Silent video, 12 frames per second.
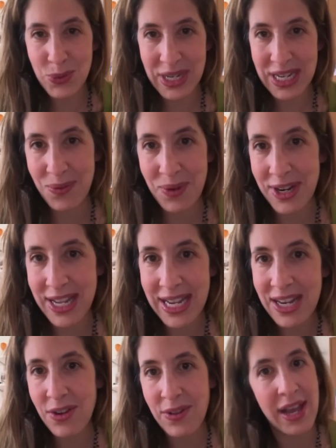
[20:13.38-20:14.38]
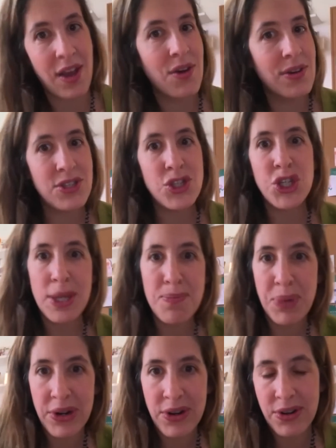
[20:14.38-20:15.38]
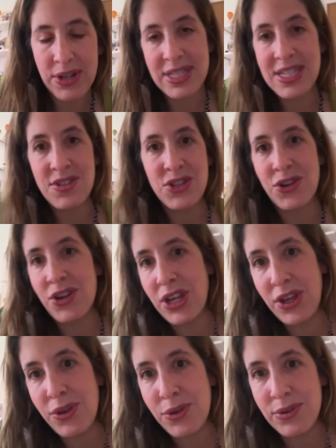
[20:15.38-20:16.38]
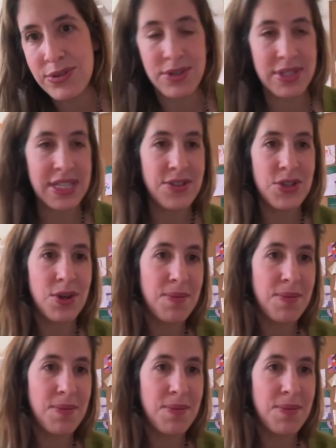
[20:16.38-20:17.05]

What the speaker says: we didn't want to hear, like, oh, it's cheaper, or it's easier to use, or it's easier to